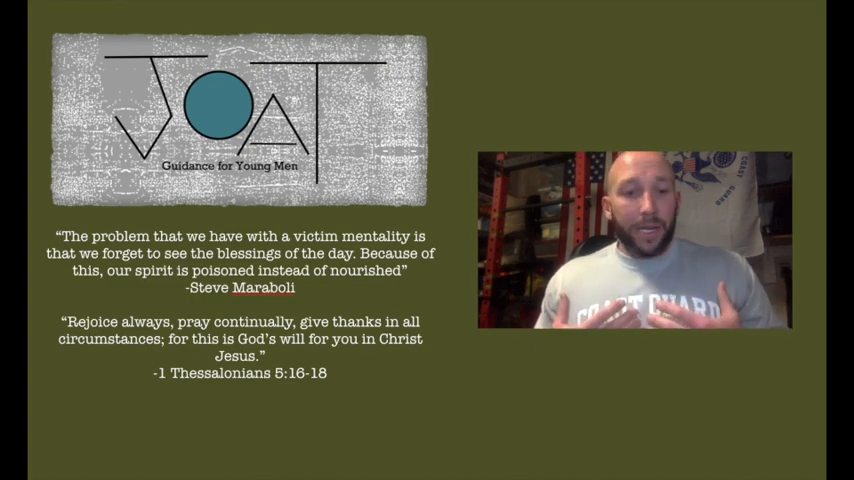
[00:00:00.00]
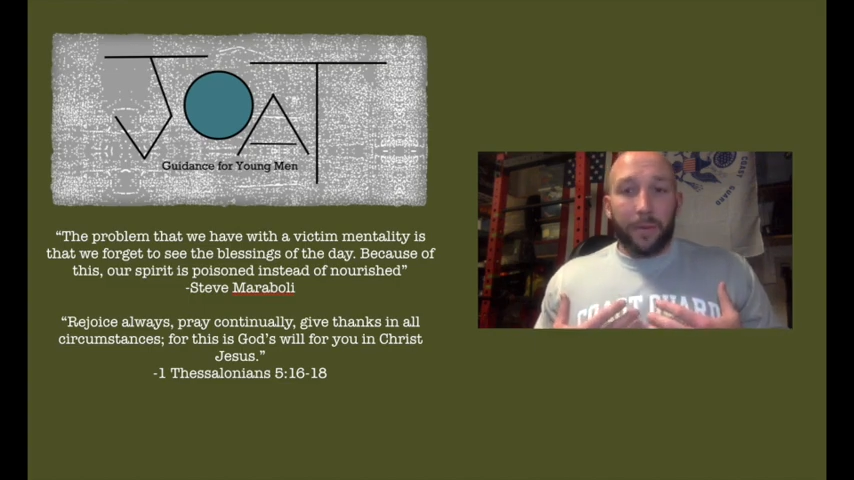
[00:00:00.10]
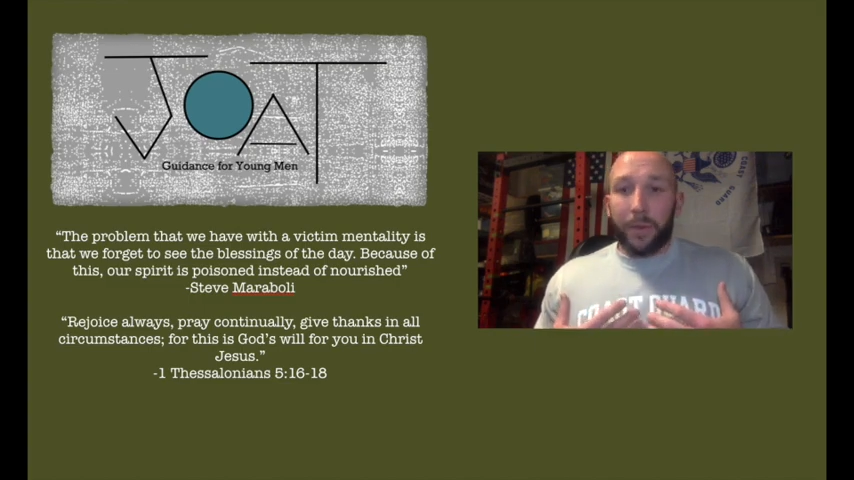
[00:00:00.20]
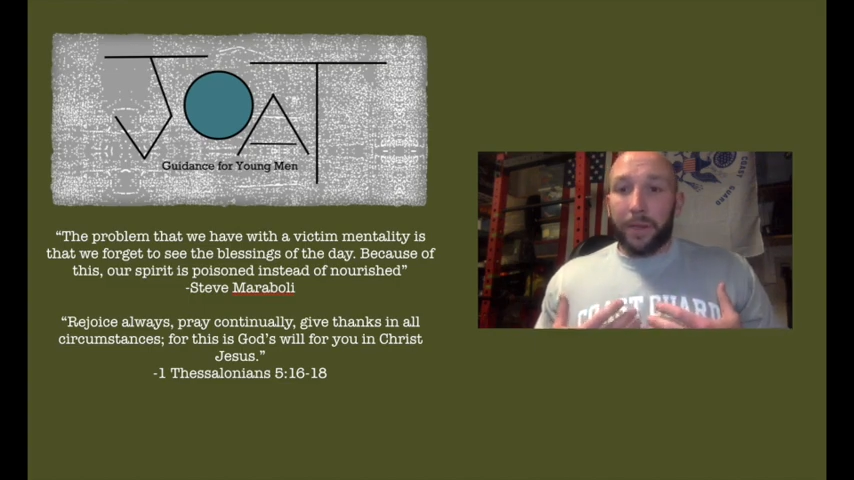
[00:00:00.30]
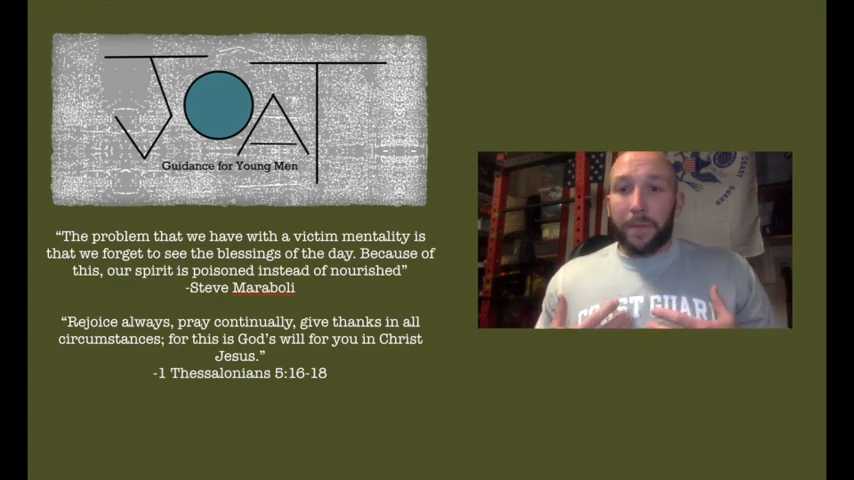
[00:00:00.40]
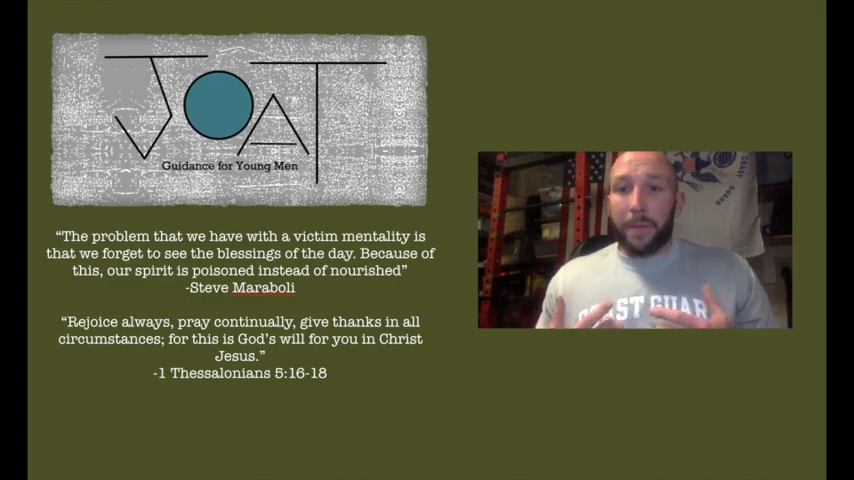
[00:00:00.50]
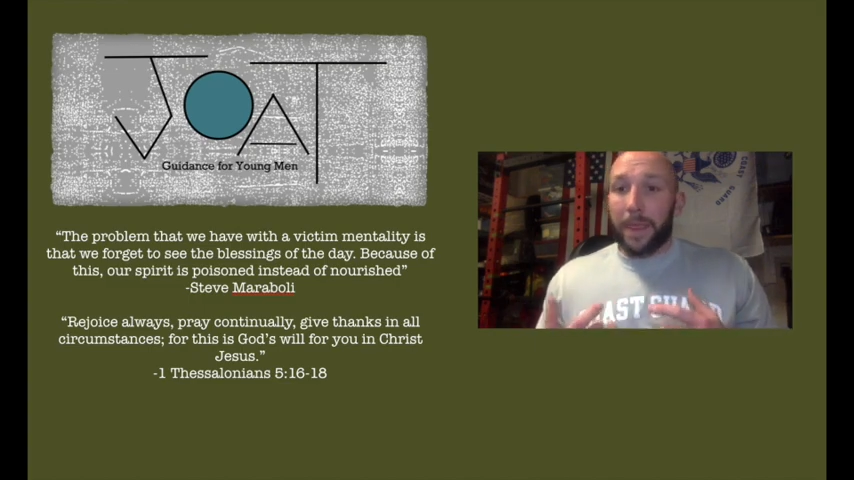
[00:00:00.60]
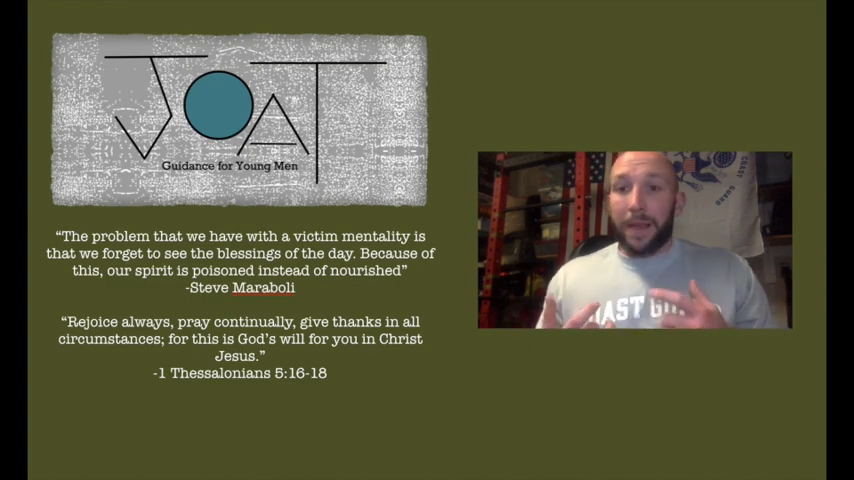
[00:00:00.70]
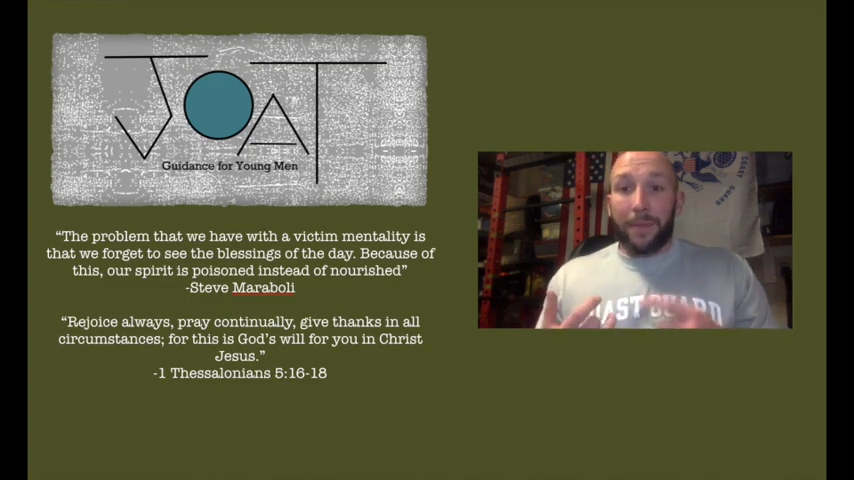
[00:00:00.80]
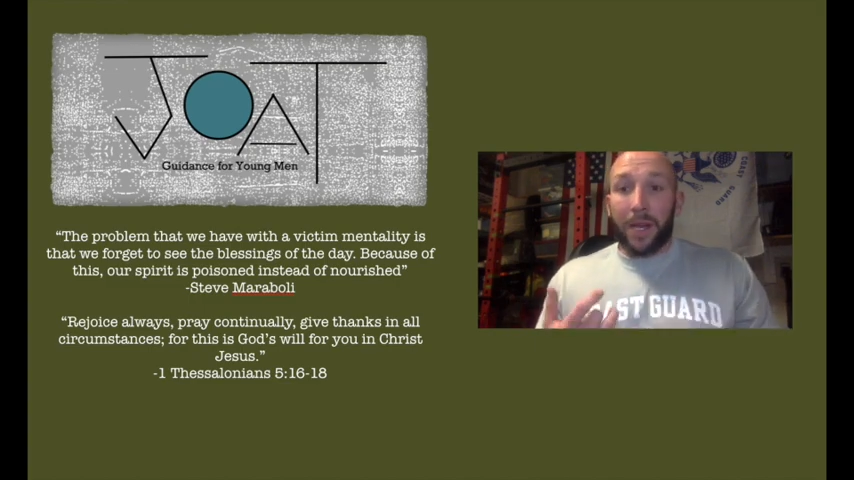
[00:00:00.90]
up and
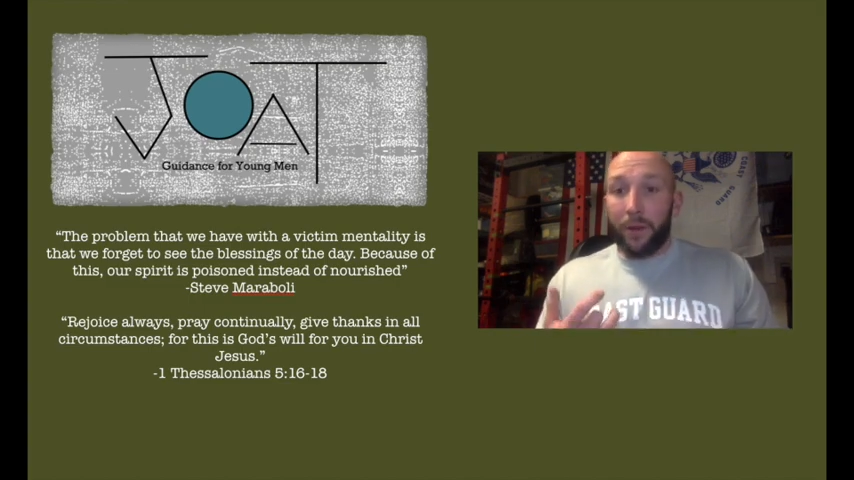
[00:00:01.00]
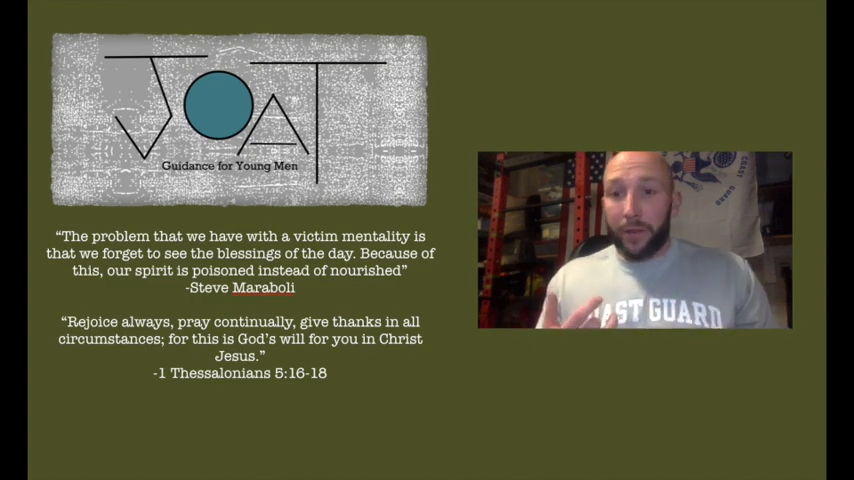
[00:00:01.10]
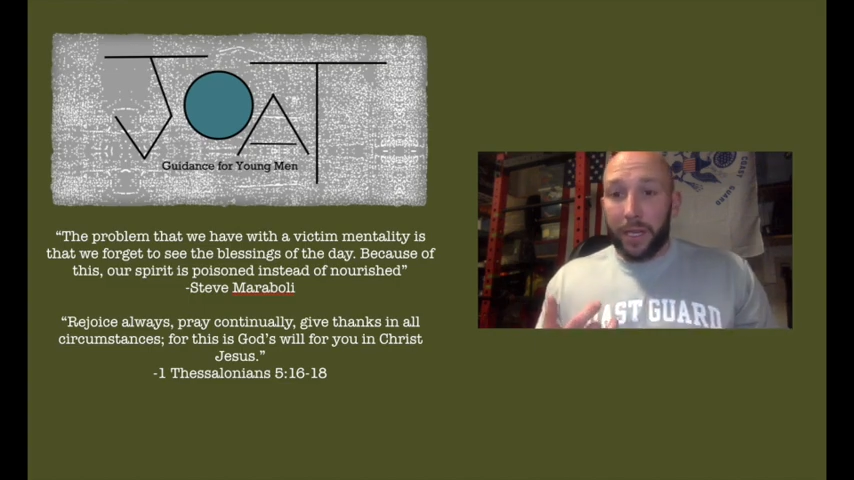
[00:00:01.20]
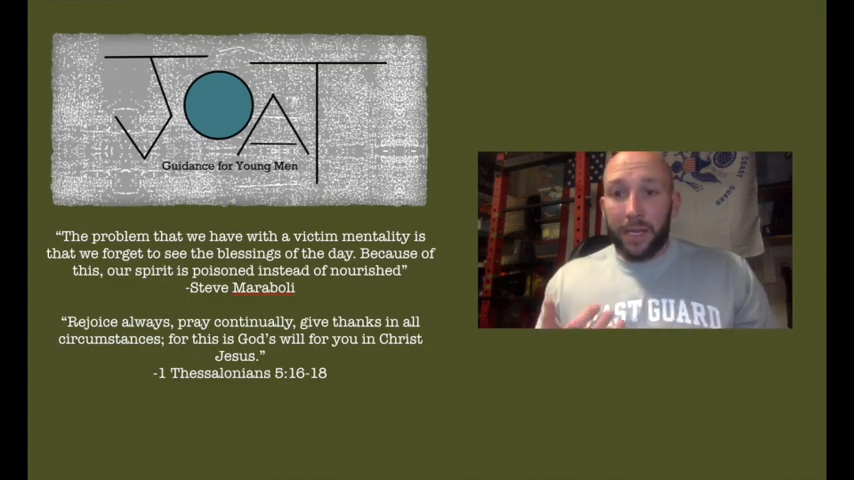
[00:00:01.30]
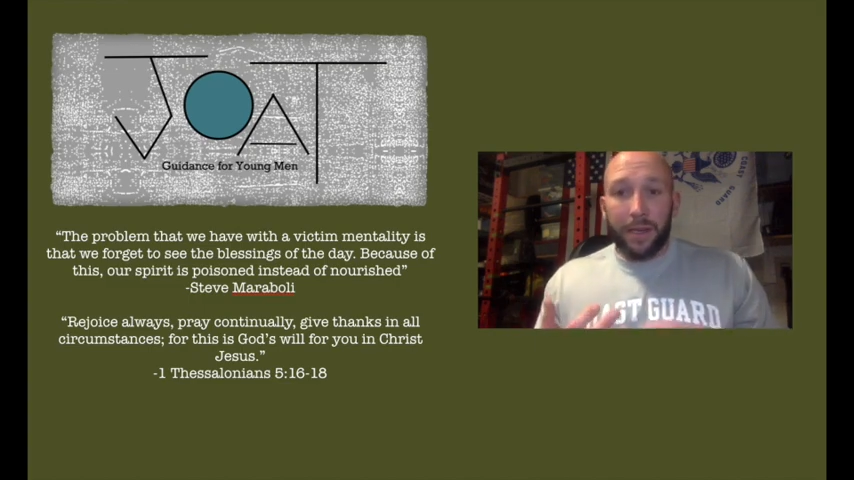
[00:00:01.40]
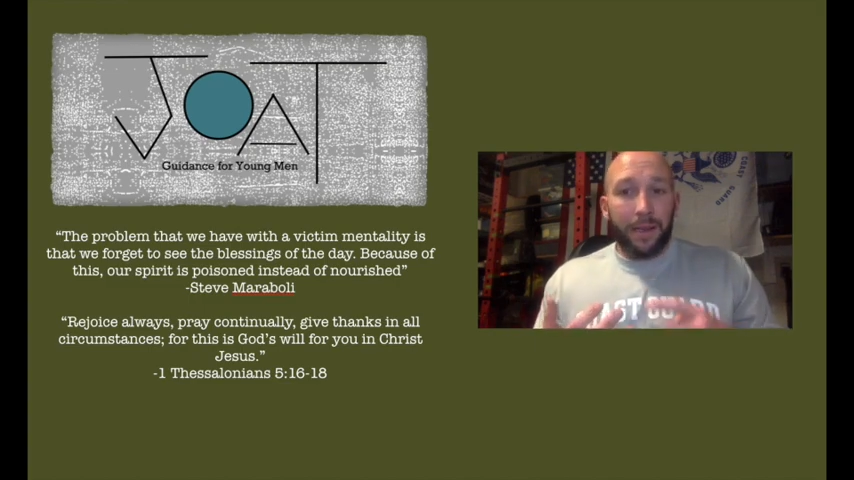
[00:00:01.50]
I'm healthy,